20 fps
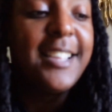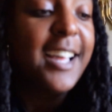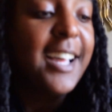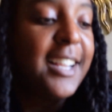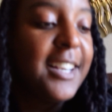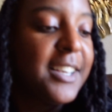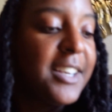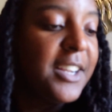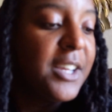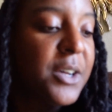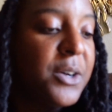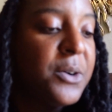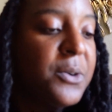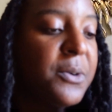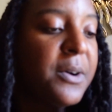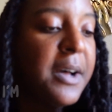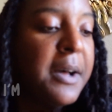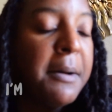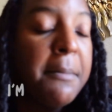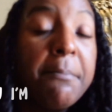I
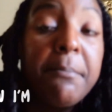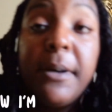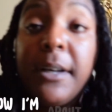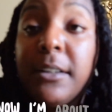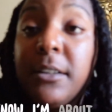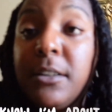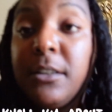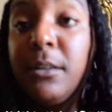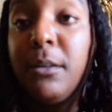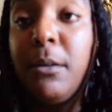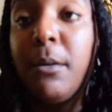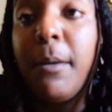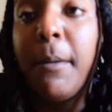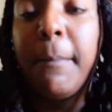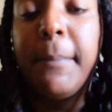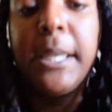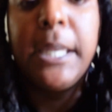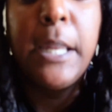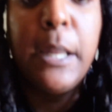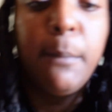know I'm about to
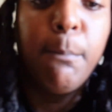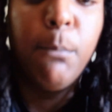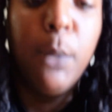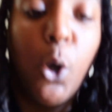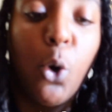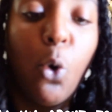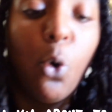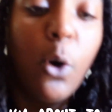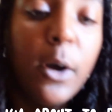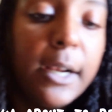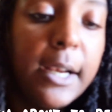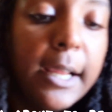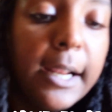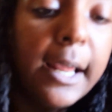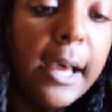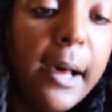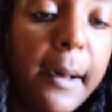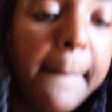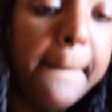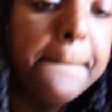be blowing it
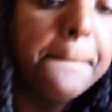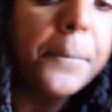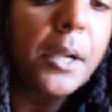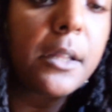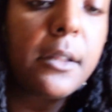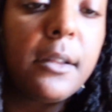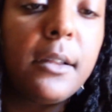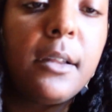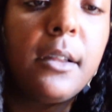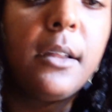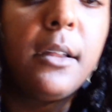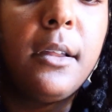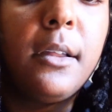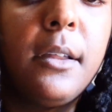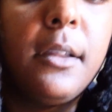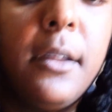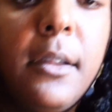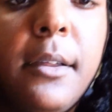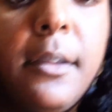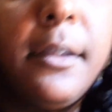up.
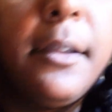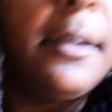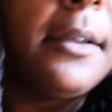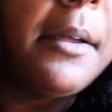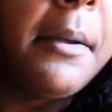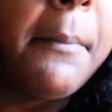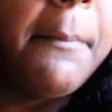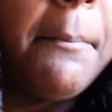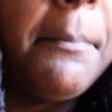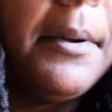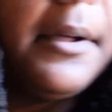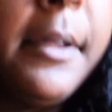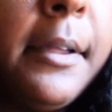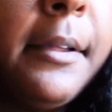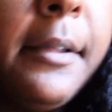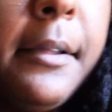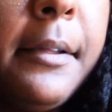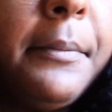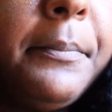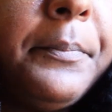
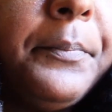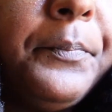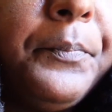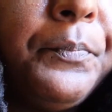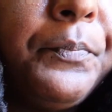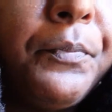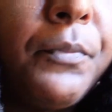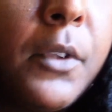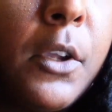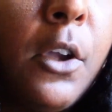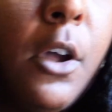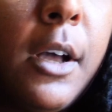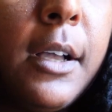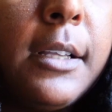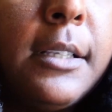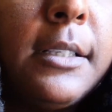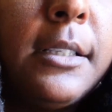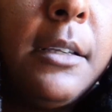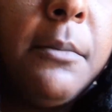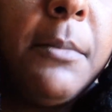But y'all
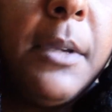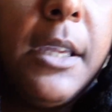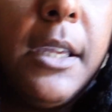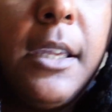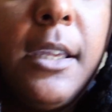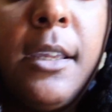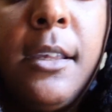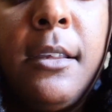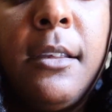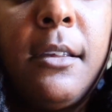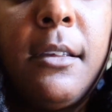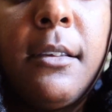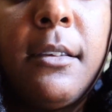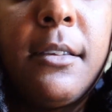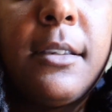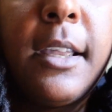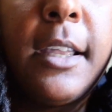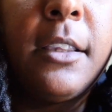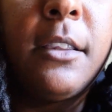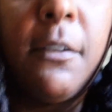can see me eat.
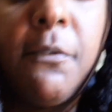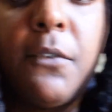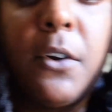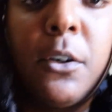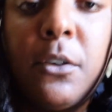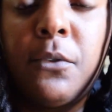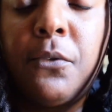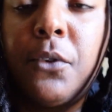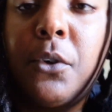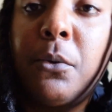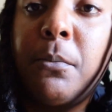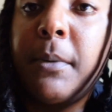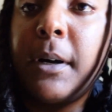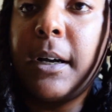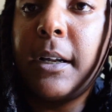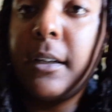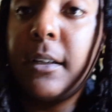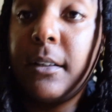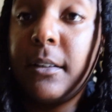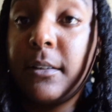Take the first few
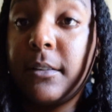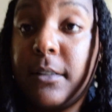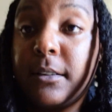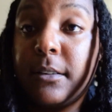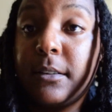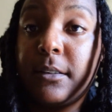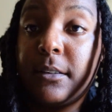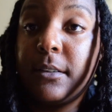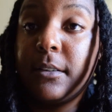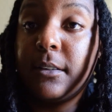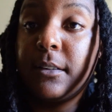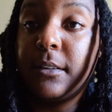bites.